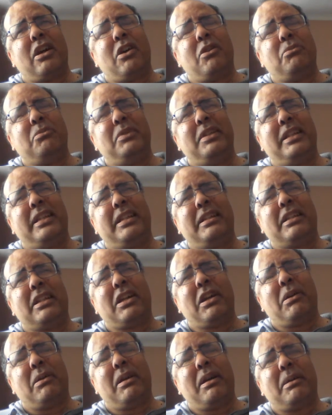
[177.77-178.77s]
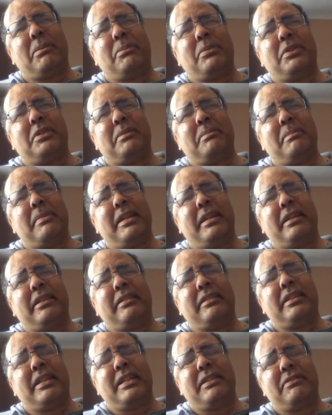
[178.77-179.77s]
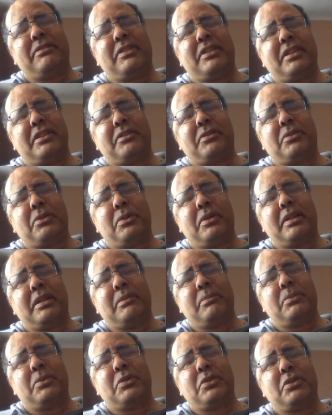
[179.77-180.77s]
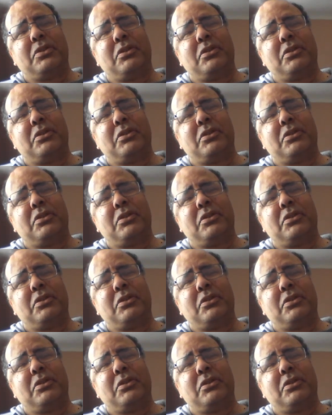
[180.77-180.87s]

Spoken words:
only go out with the man if you saw he was